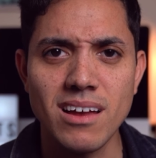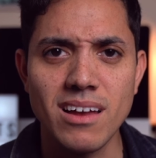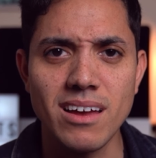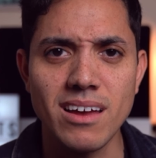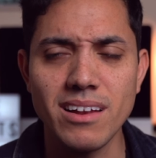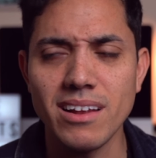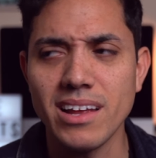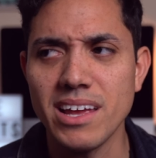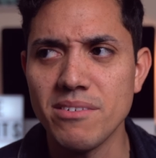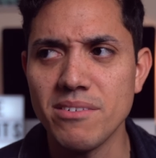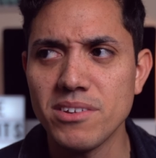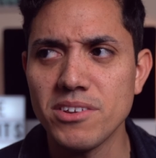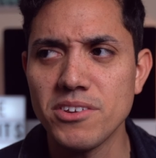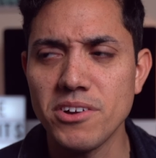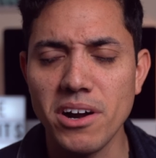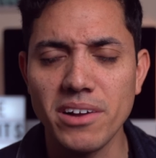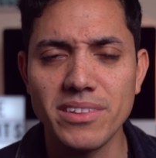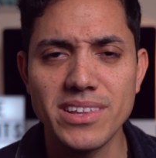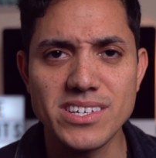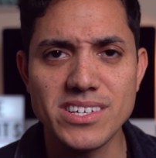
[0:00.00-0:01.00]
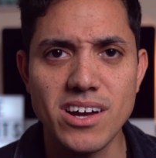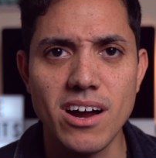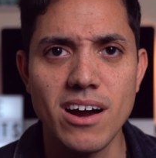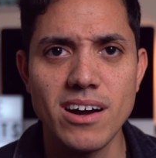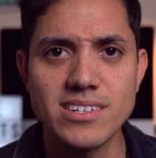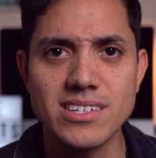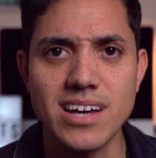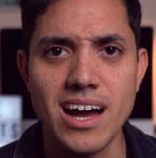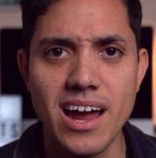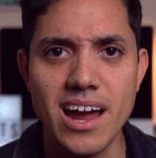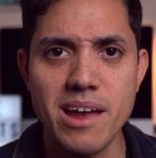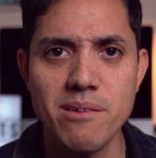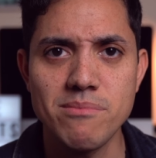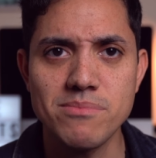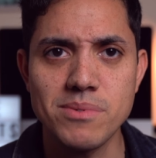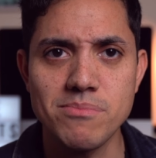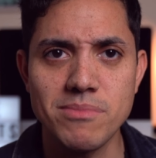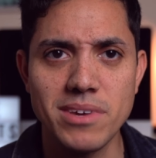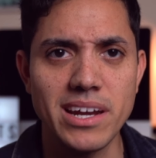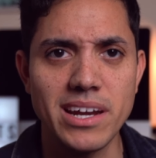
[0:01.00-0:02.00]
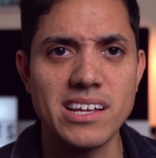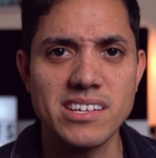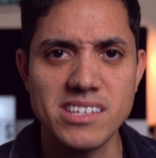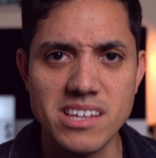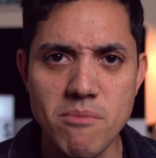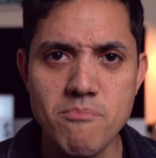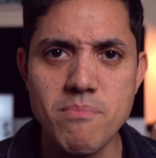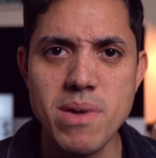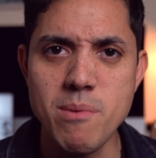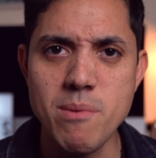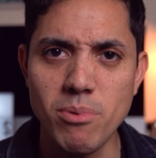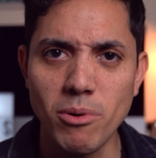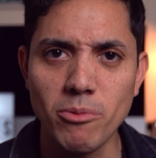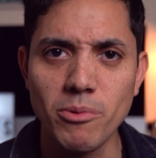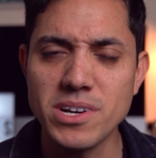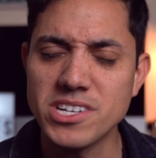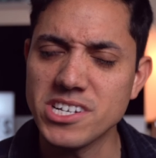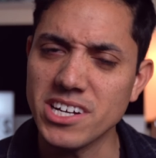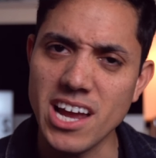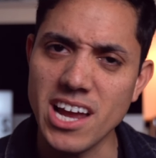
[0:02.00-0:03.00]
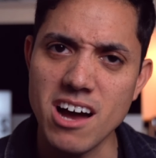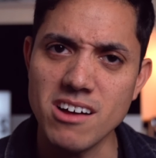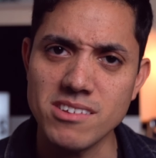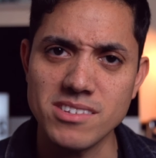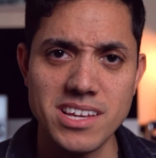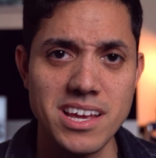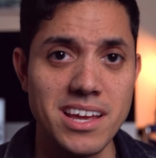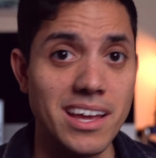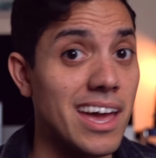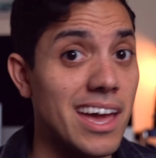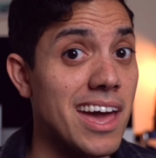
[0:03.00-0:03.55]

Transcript: Even during these hard times, I'm getting some people reaching out saying,